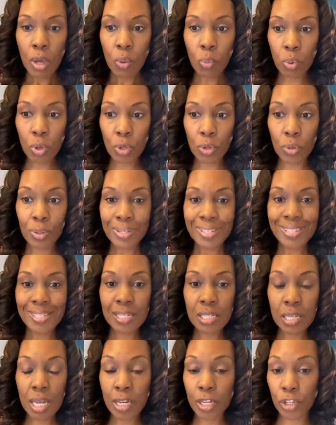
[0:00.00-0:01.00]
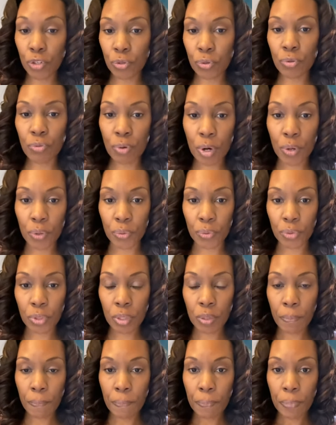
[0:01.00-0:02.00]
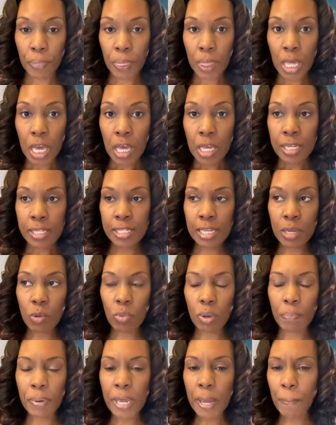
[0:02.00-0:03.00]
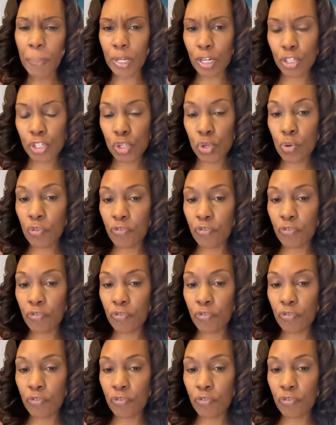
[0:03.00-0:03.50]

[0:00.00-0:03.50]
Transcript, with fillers: will stunt your growth. See, when people are too